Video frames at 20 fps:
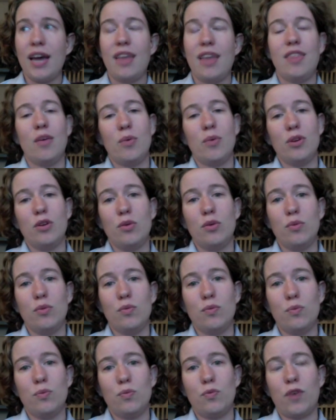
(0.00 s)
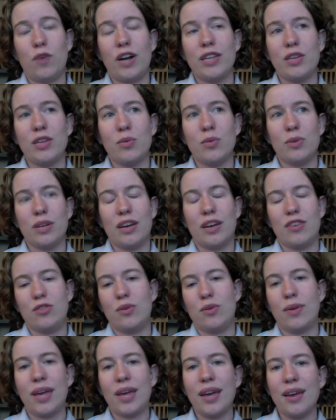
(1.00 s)
And then when you finally
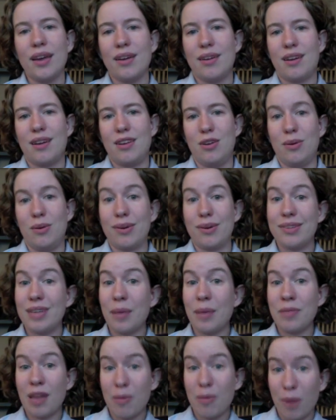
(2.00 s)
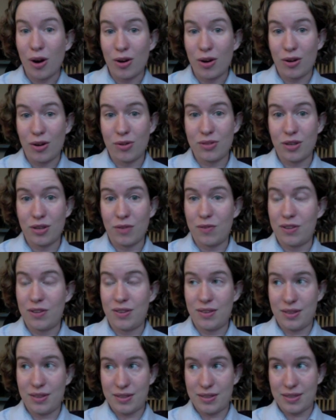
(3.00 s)
realize you can't and you accept part of yourself,
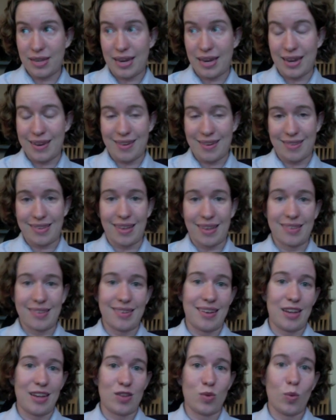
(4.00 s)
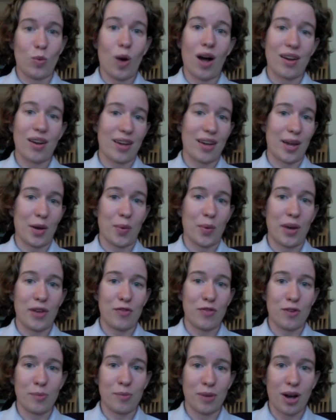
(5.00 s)
it's like it necessitates walking
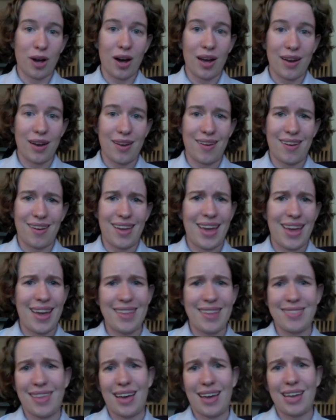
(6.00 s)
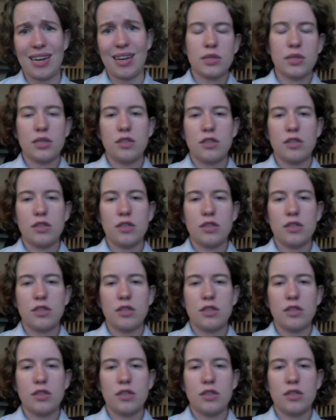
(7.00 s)
away from God, and I hate that.